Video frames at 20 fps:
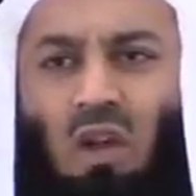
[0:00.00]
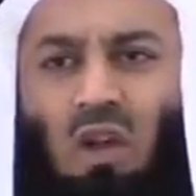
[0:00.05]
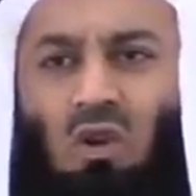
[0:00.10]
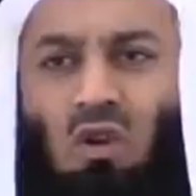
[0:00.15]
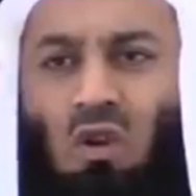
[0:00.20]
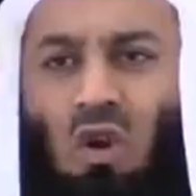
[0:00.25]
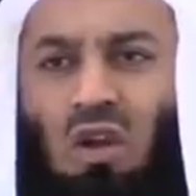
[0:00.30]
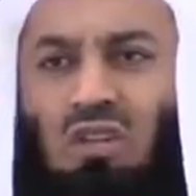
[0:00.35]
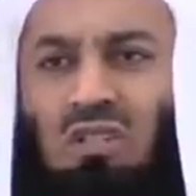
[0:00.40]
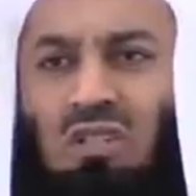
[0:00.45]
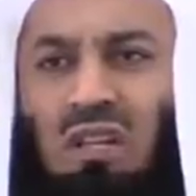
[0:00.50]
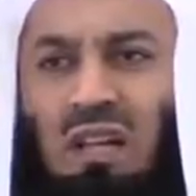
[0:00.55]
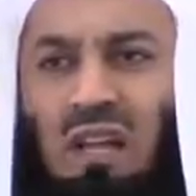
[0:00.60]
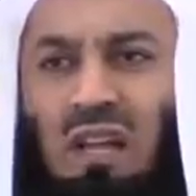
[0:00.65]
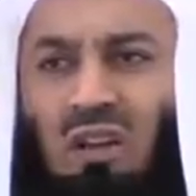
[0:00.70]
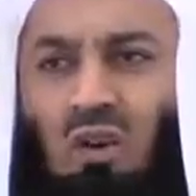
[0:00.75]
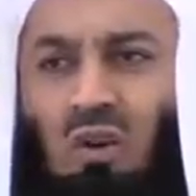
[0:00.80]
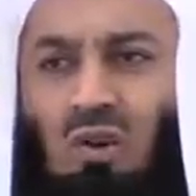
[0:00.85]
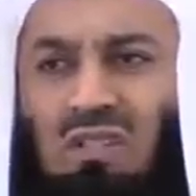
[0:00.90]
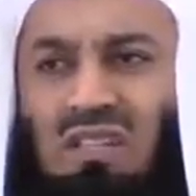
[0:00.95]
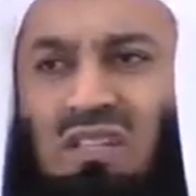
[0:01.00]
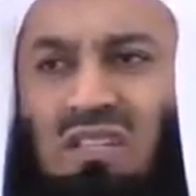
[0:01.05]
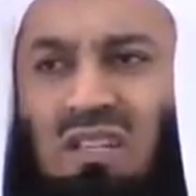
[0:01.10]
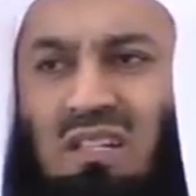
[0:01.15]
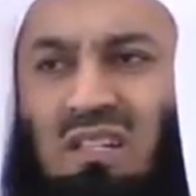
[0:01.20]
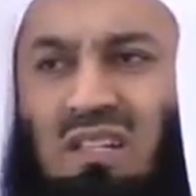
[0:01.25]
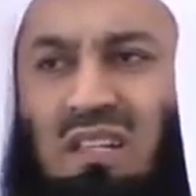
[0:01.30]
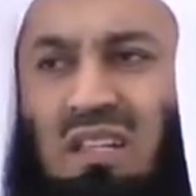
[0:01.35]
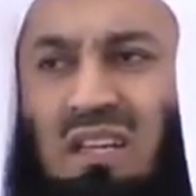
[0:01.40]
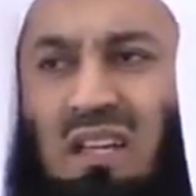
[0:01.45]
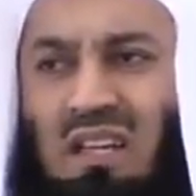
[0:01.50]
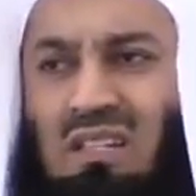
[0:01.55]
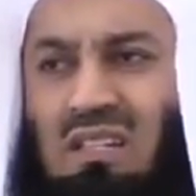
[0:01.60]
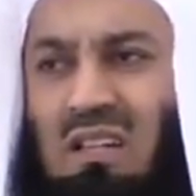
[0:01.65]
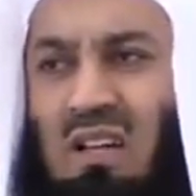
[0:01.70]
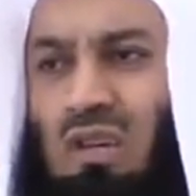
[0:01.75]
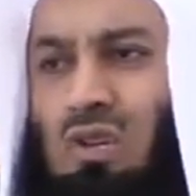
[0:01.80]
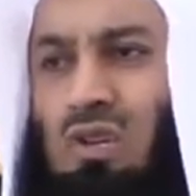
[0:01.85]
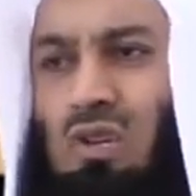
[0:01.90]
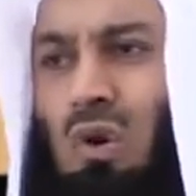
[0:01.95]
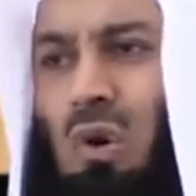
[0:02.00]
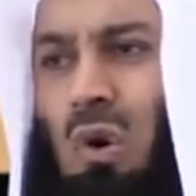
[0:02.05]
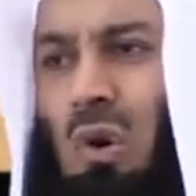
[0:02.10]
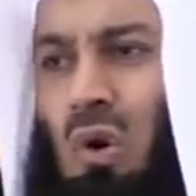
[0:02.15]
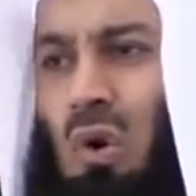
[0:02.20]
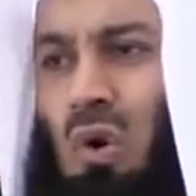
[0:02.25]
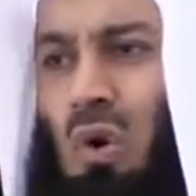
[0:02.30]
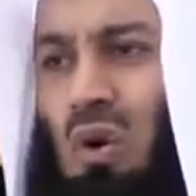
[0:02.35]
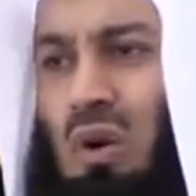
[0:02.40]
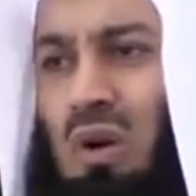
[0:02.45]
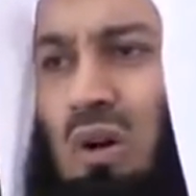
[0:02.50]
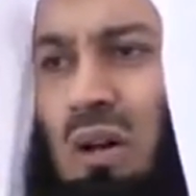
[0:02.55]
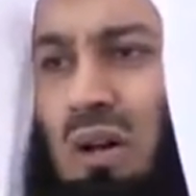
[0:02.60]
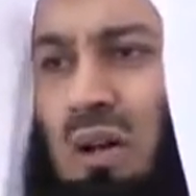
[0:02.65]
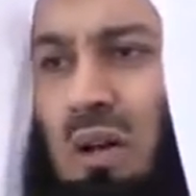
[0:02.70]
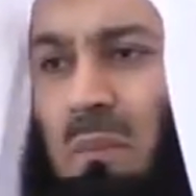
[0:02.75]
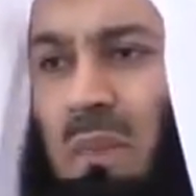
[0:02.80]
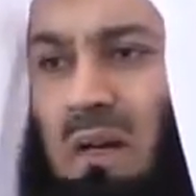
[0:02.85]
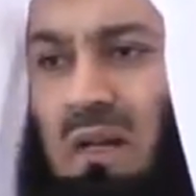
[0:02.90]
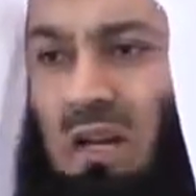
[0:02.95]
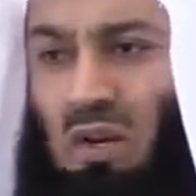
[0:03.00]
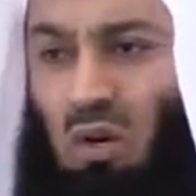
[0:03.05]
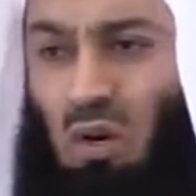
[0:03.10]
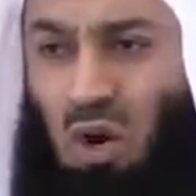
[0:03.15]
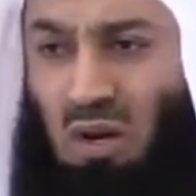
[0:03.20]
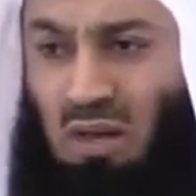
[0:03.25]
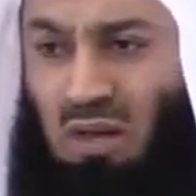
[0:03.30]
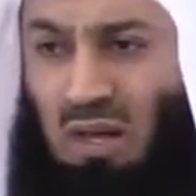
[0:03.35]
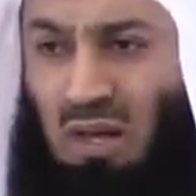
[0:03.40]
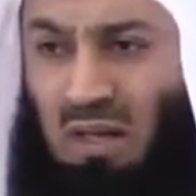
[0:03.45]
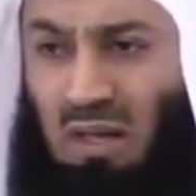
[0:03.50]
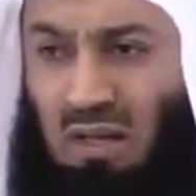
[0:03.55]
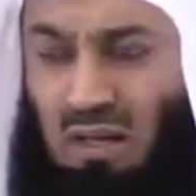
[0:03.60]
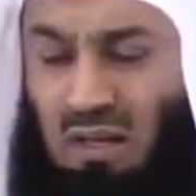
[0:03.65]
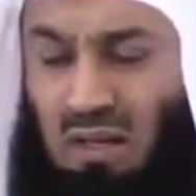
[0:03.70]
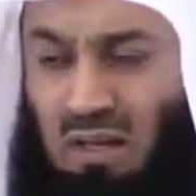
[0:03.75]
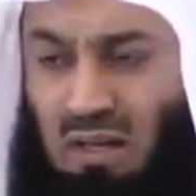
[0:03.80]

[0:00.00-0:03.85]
not considering it a chore, but an honor.